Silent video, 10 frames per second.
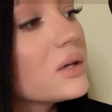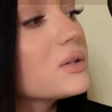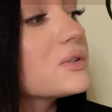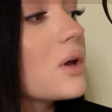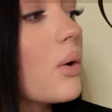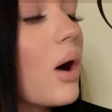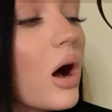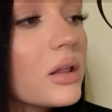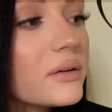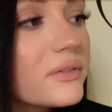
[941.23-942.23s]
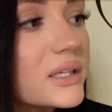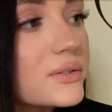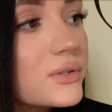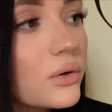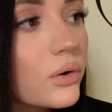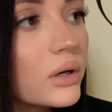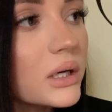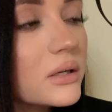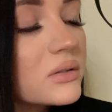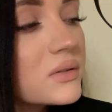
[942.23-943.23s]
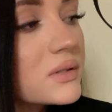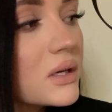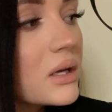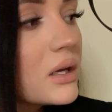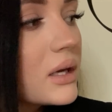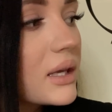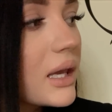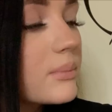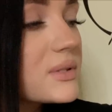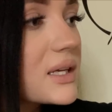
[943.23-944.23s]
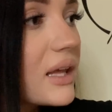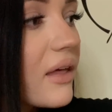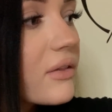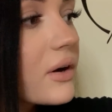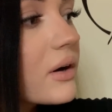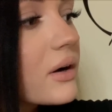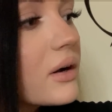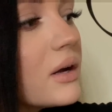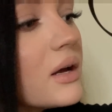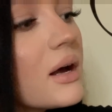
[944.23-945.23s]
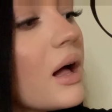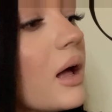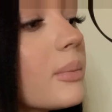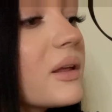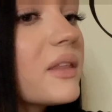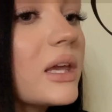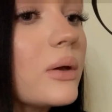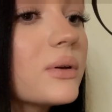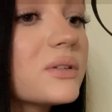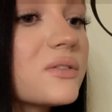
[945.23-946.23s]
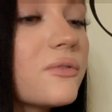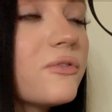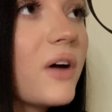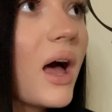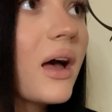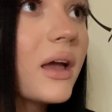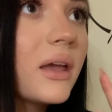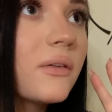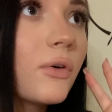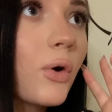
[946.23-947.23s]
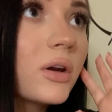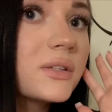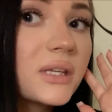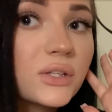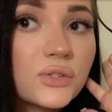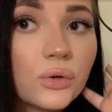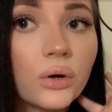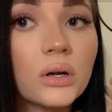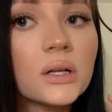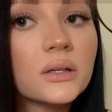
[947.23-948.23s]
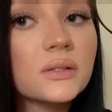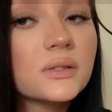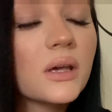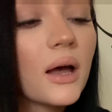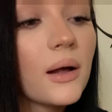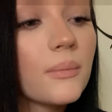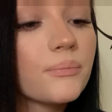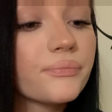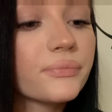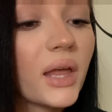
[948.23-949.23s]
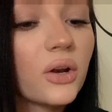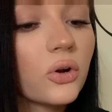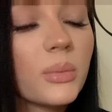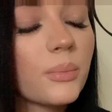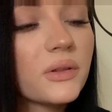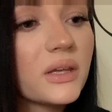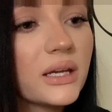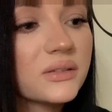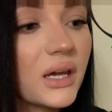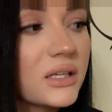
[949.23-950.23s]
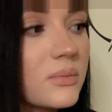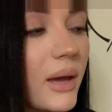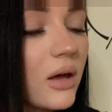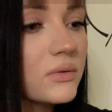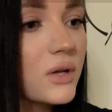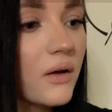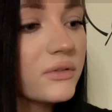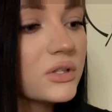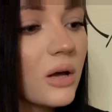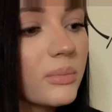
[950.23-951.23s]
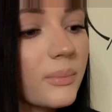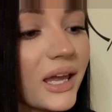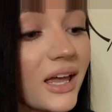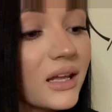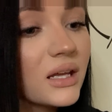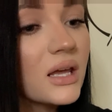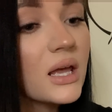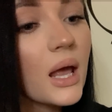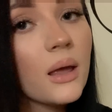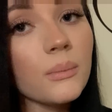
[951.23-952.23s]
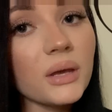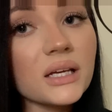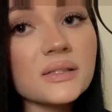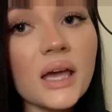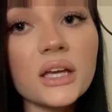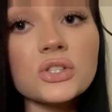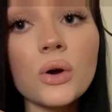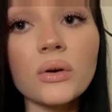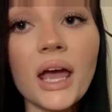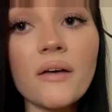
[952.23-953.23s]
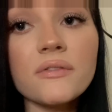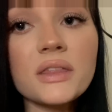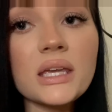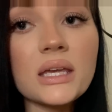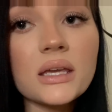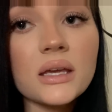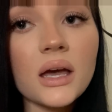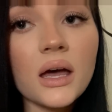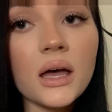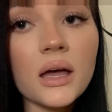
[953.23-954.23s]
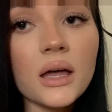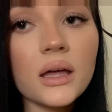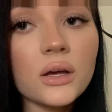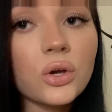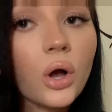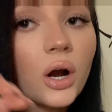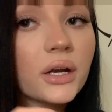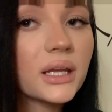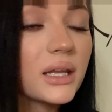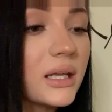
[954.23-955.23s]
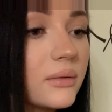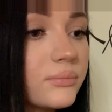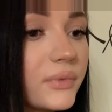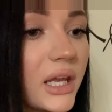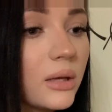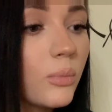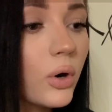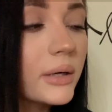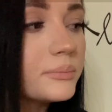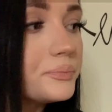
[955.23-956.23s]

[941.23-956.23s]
so all of these girls came together. I think it was 5 or 6 girls. I don't remember the exact amount off the top of my head because I don't have the card in it anymore.